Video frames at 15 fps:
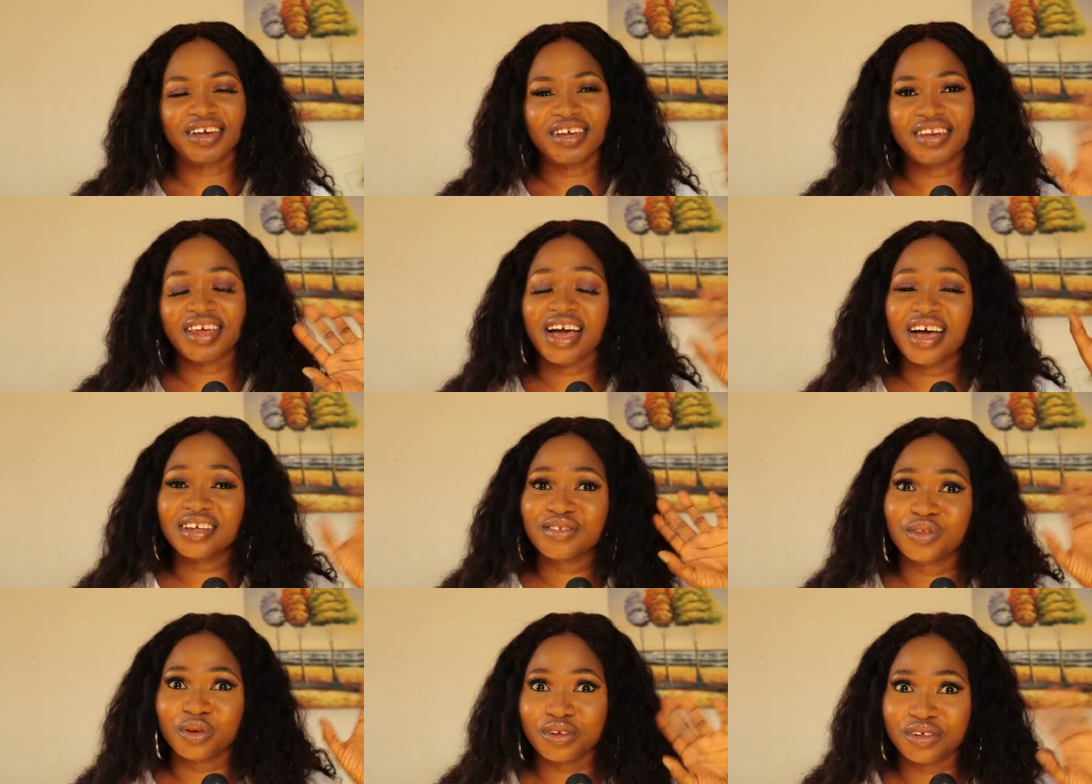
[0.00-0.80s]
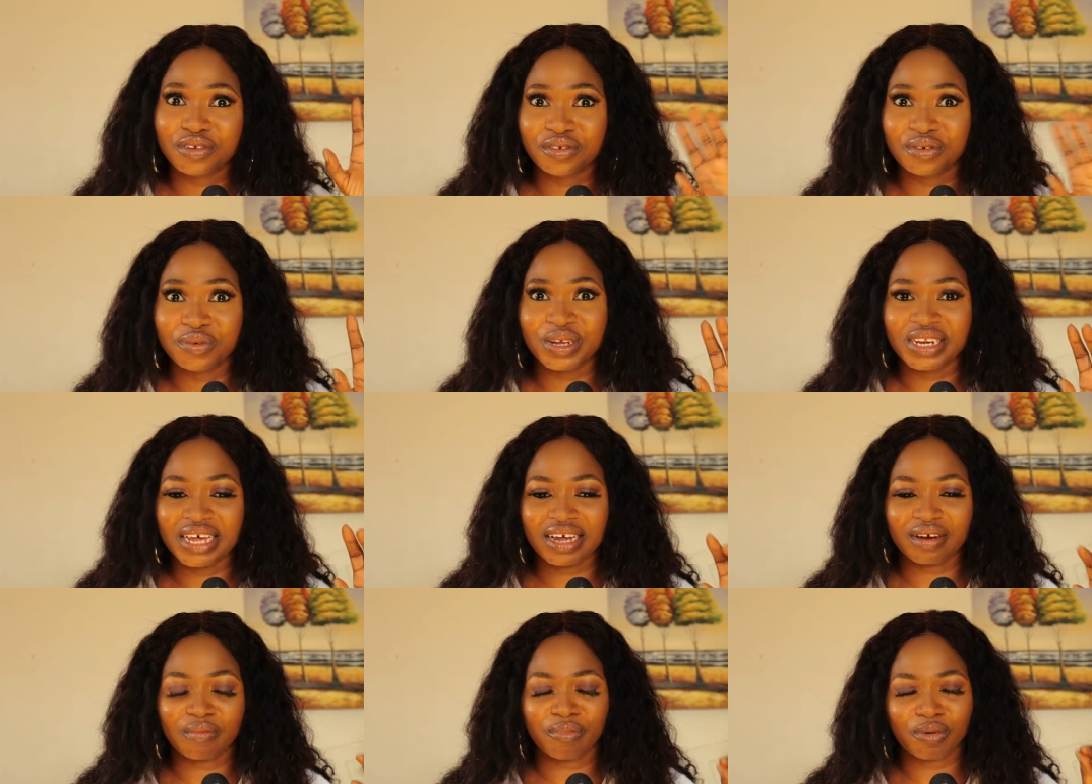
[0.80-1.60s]
It has nothing to do with
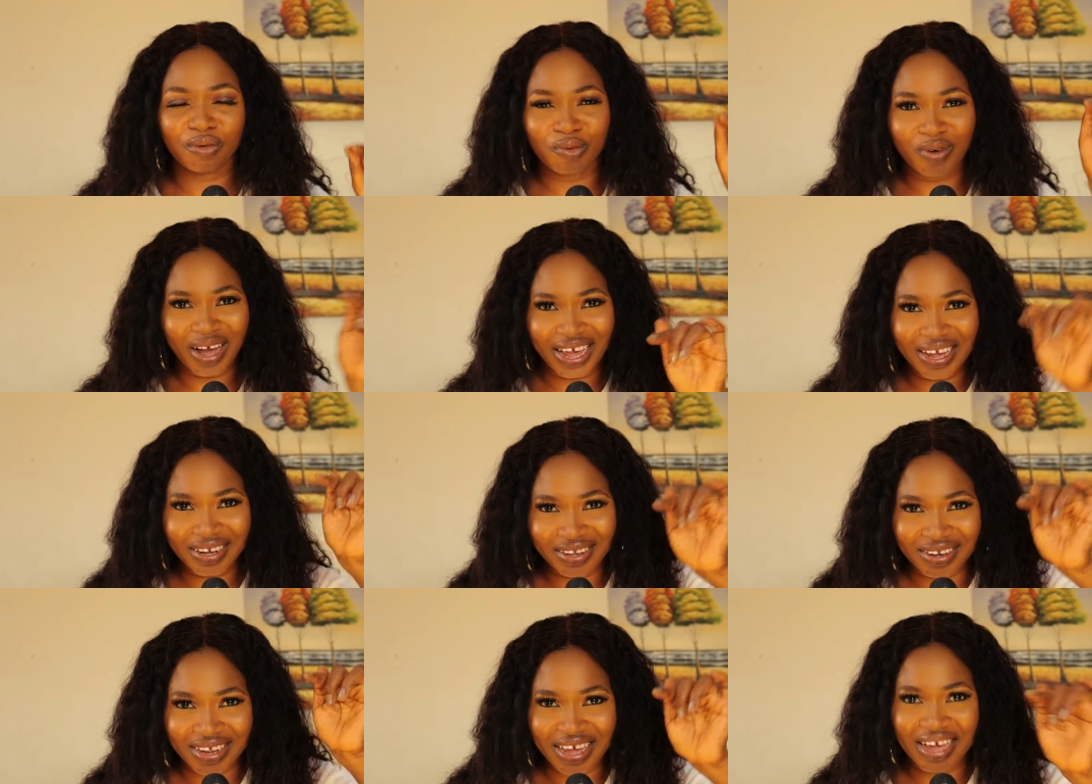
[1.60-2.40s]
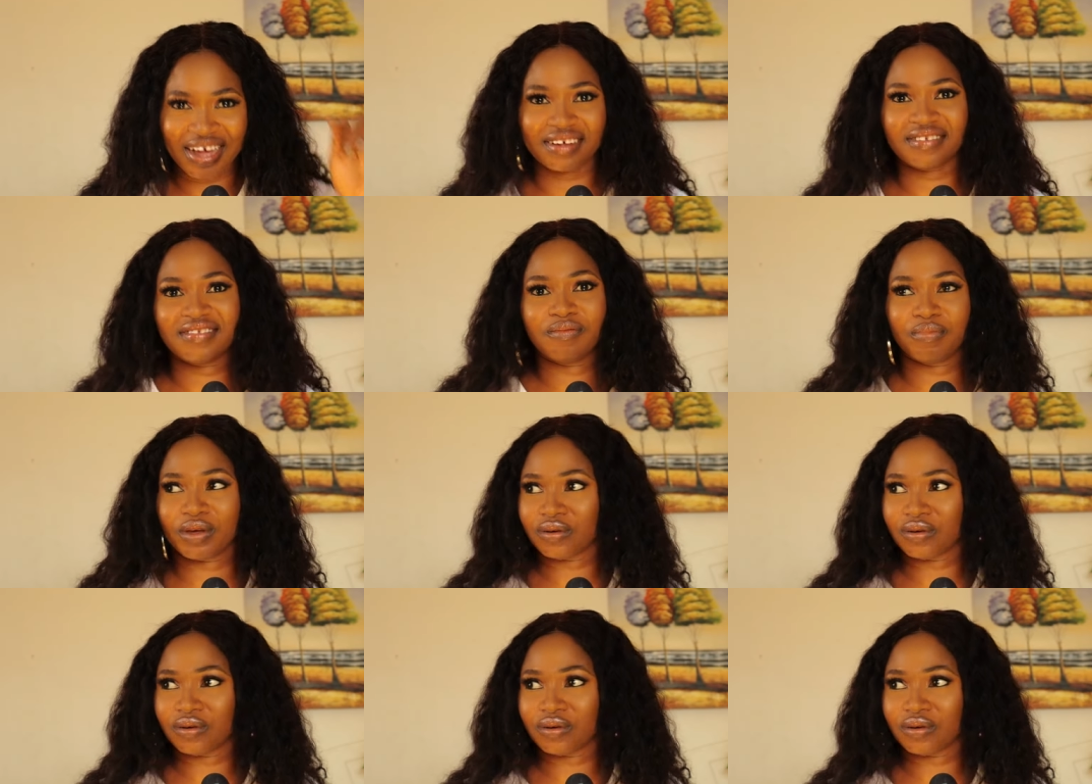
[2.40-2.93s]
that. But why did they ask?